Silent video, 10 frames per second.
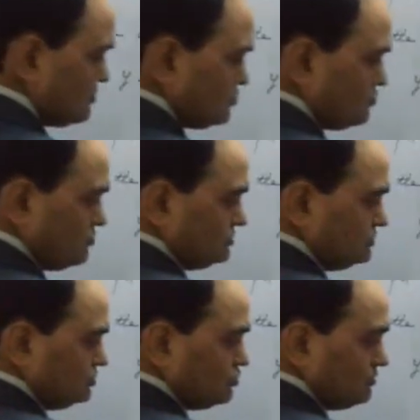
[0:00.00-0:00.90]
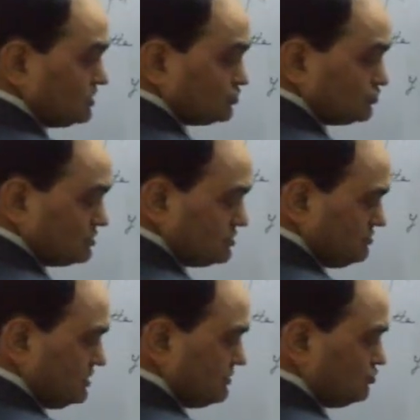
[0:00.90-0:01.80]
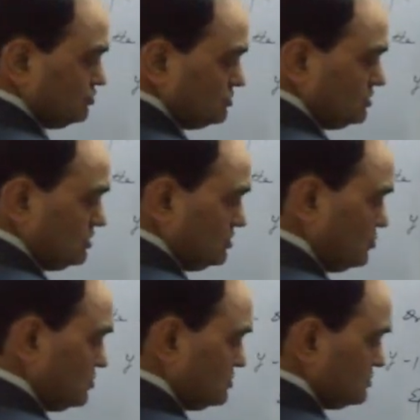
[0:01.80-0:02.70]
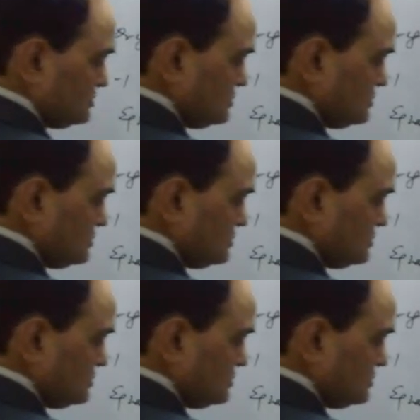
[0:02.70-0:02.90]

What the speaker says: So 0 minus 1 we have to, or this,